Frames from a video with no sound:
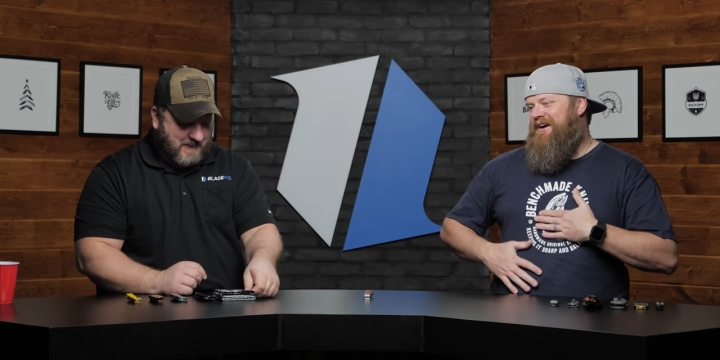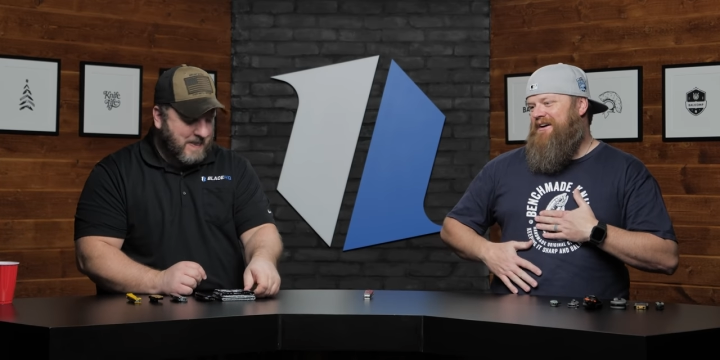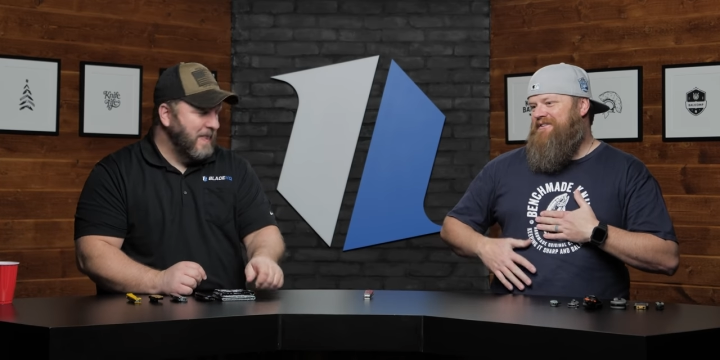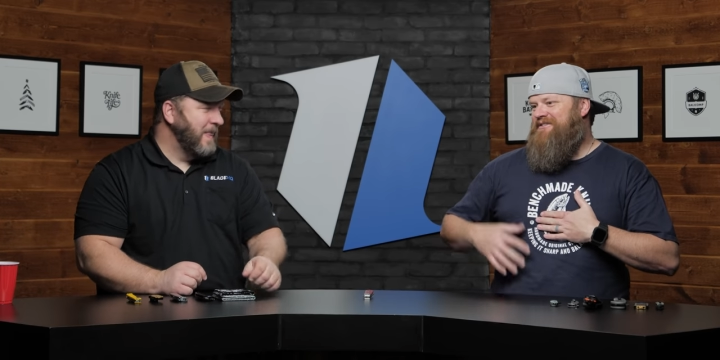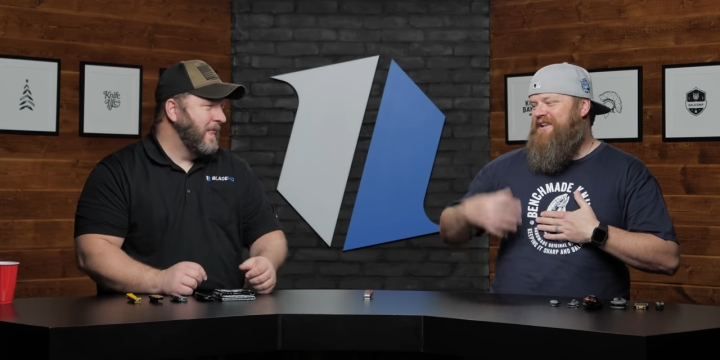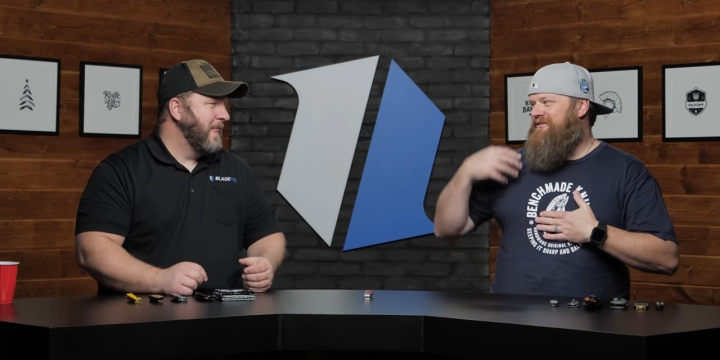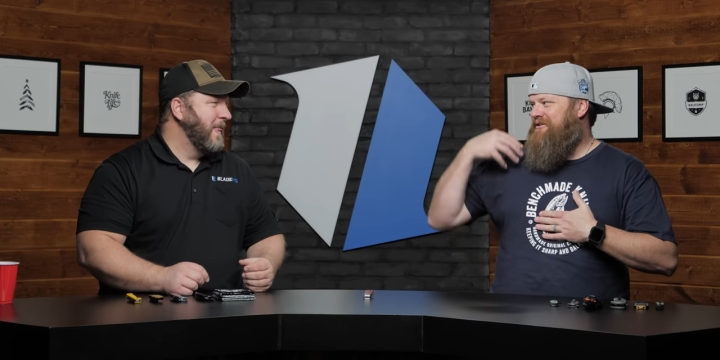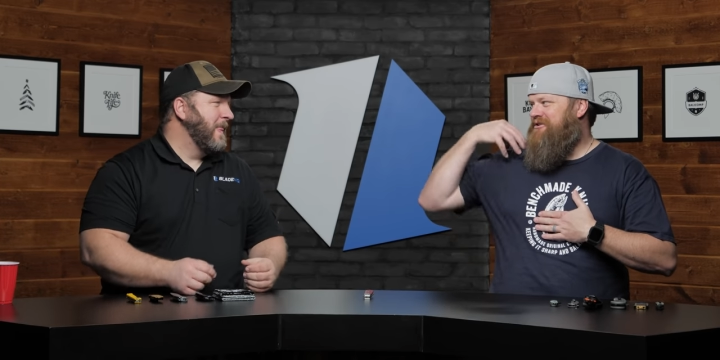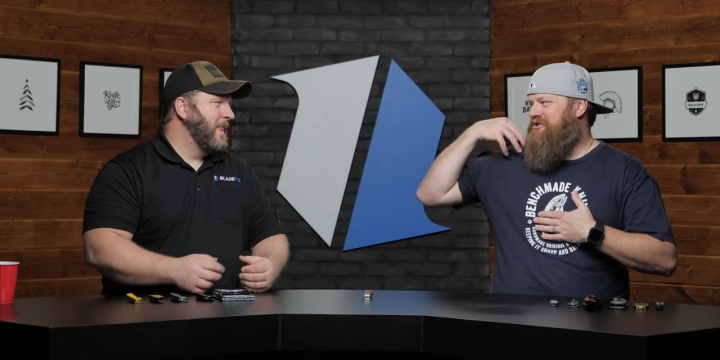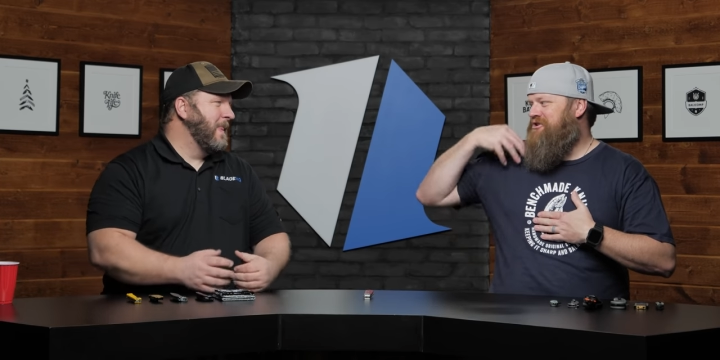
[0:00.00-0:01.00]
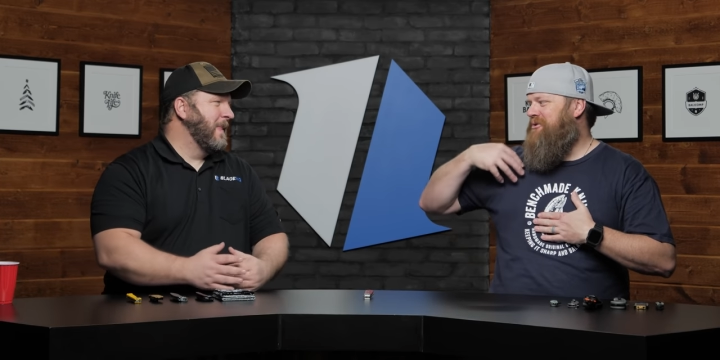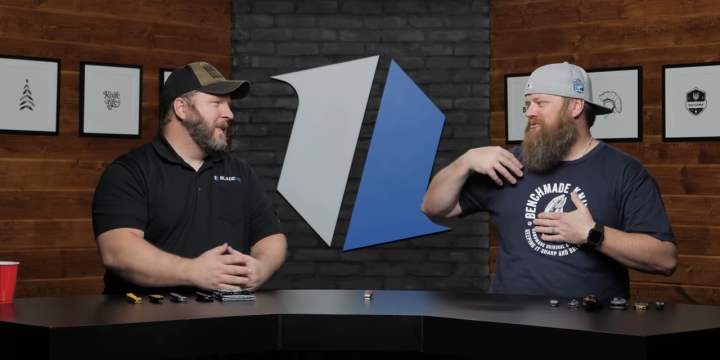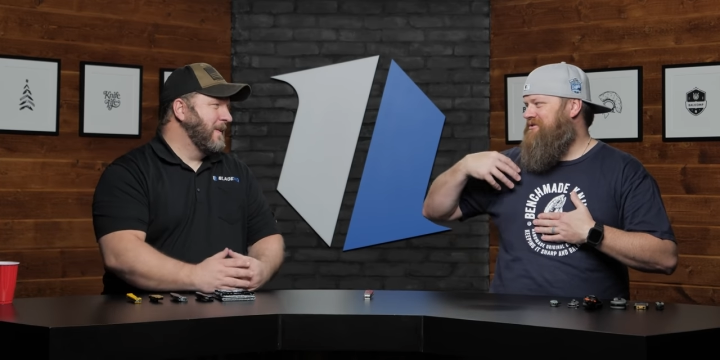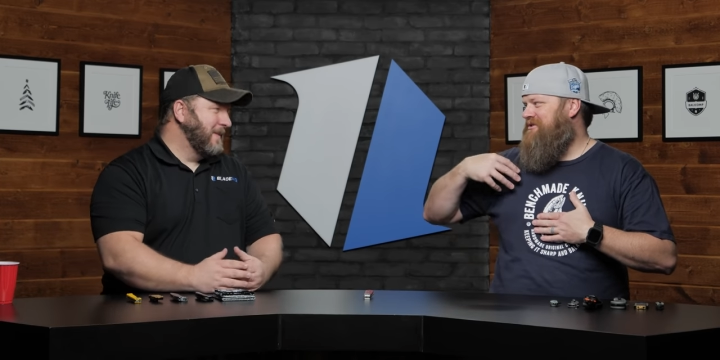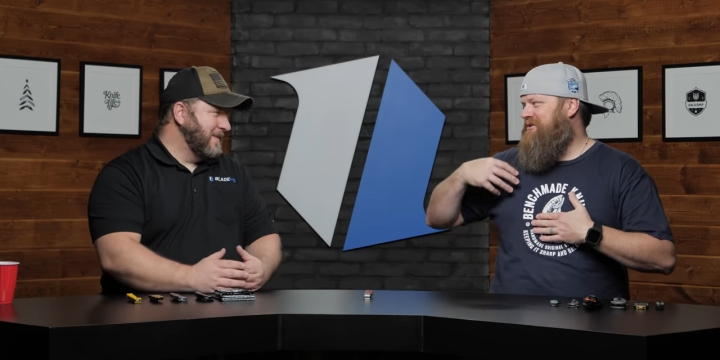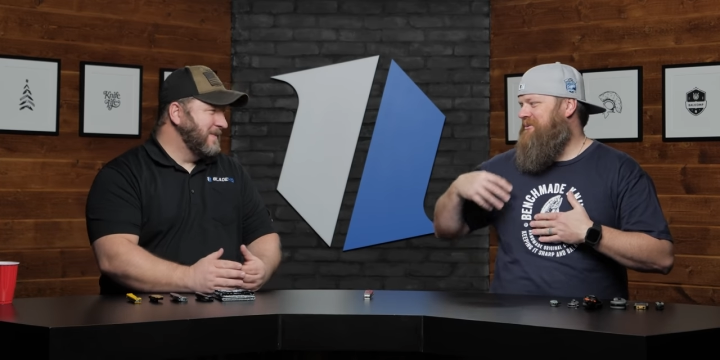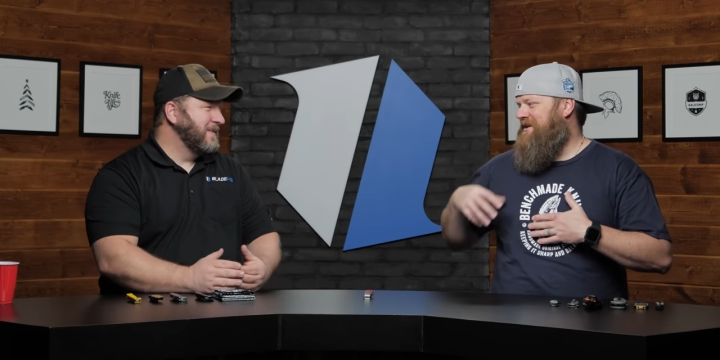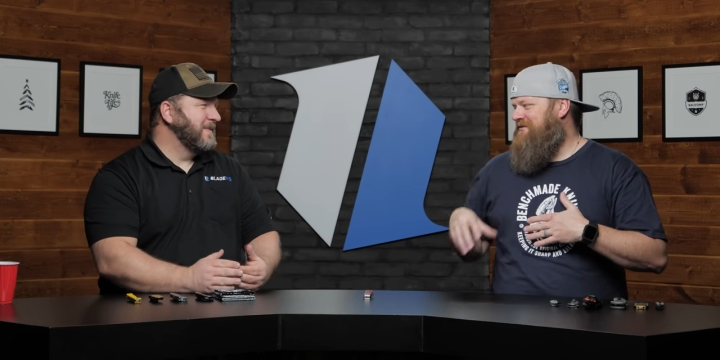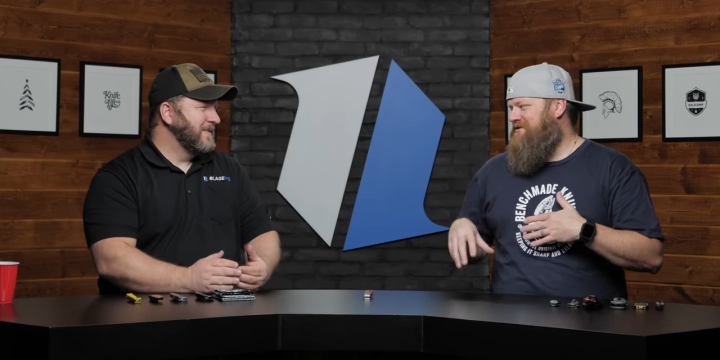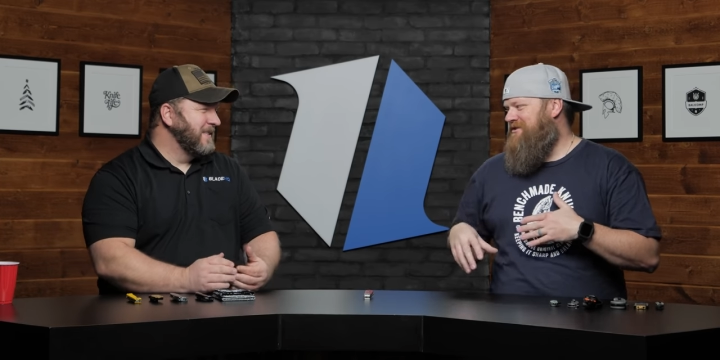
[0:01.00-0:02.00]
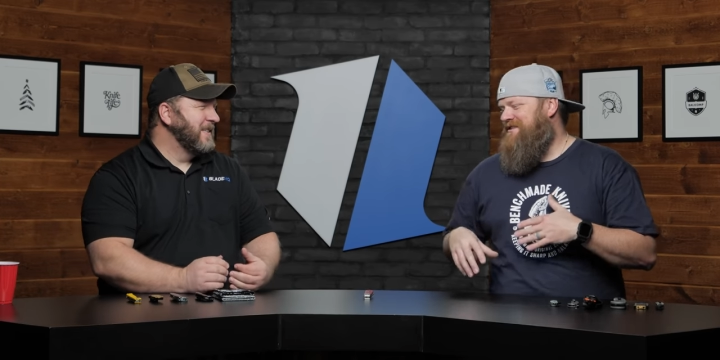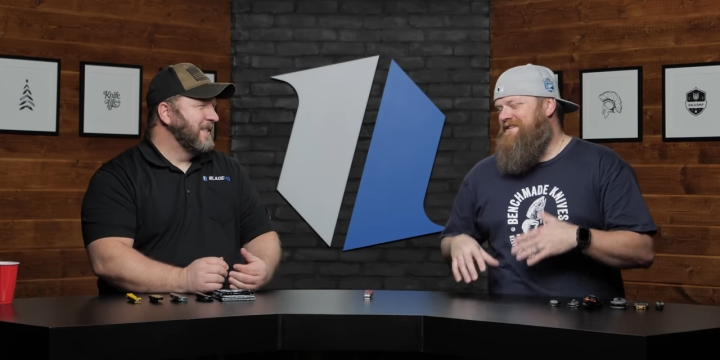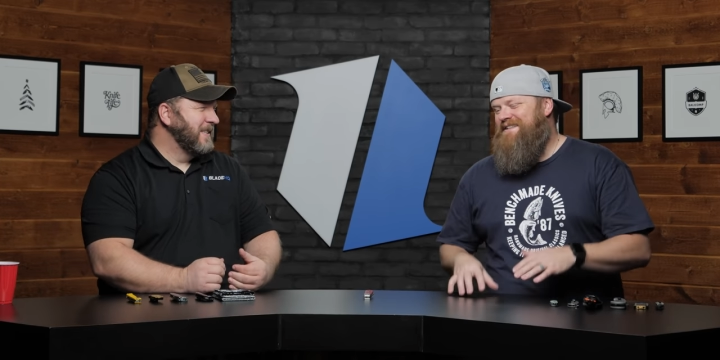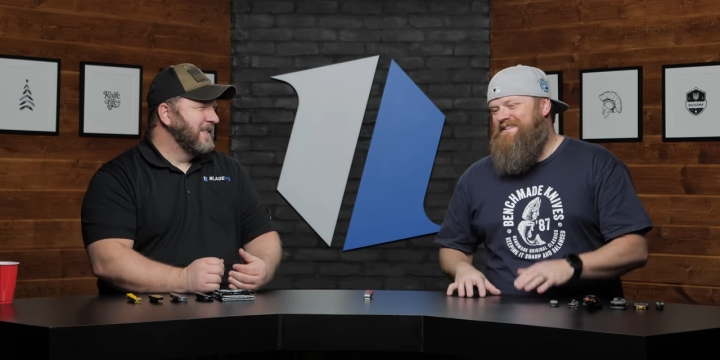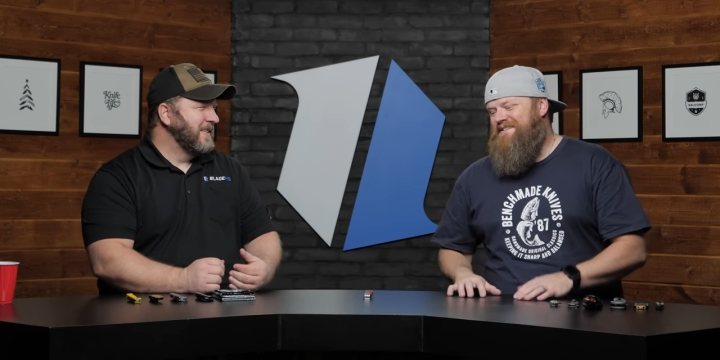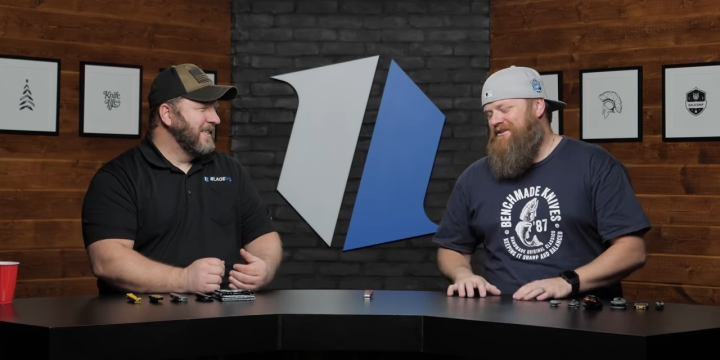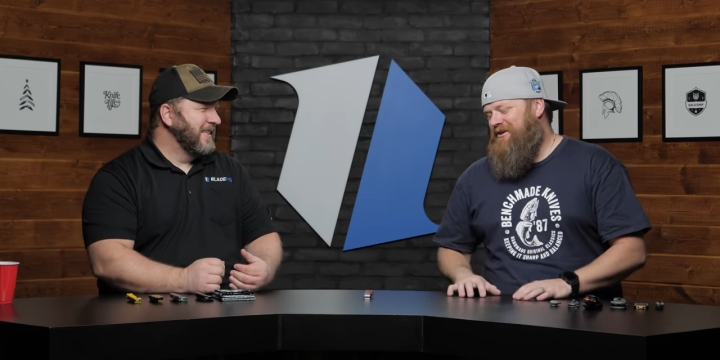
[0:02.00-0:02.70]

Speaker 1: uh, leather shoulder or whatever, you